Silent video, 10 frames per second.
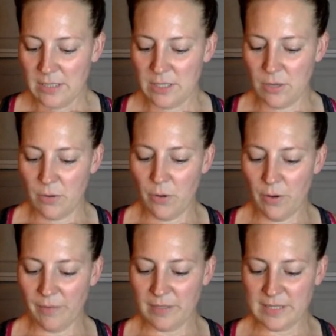So
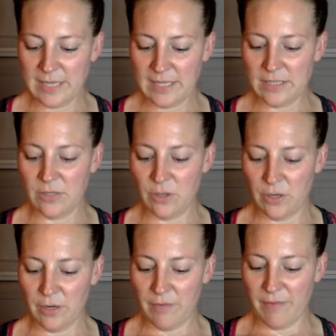whoever seeks
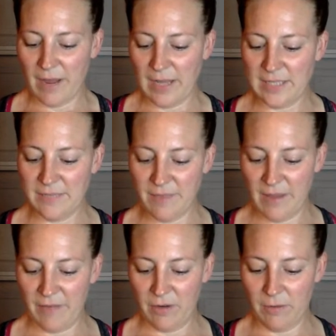good finds
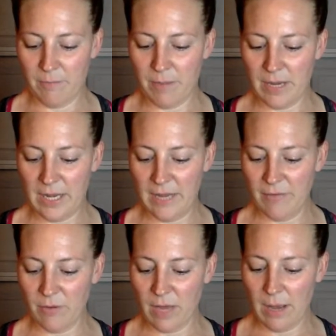favor, but
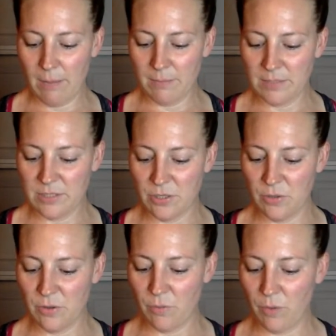evil comes
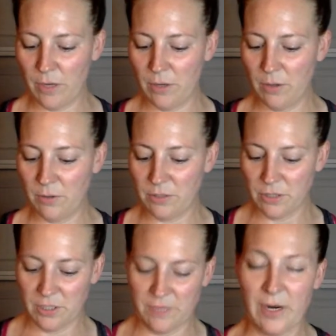to the one who
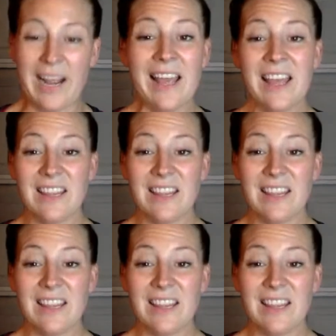searches for it.